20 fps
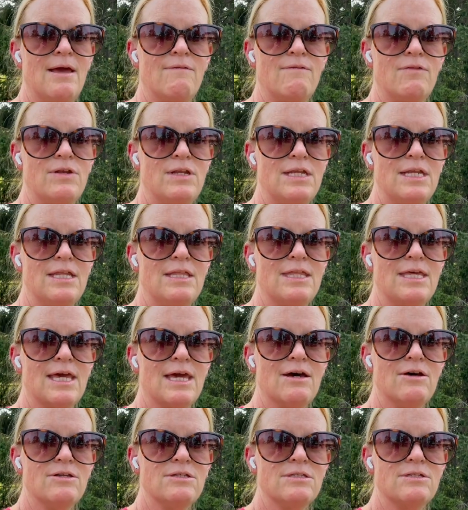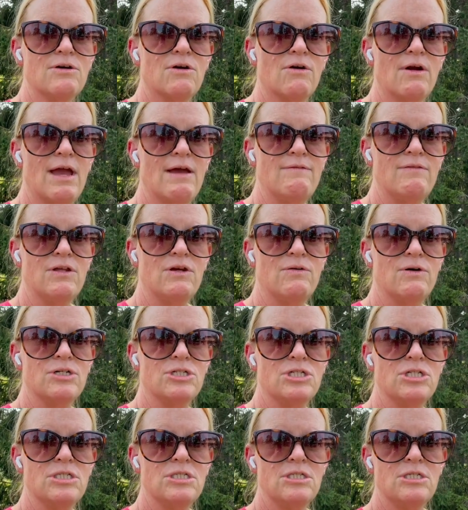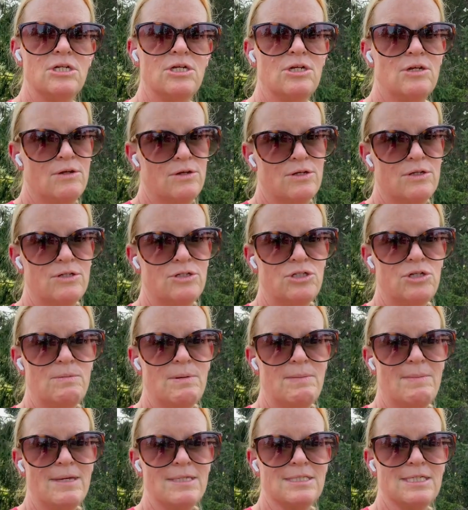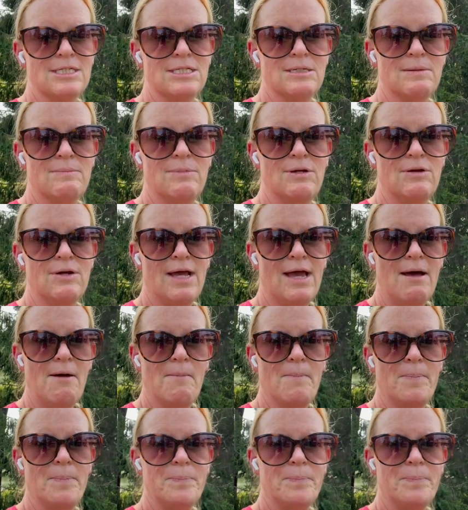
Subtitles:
If you need anything else or have any questions, shoot me a message. I'm here to help.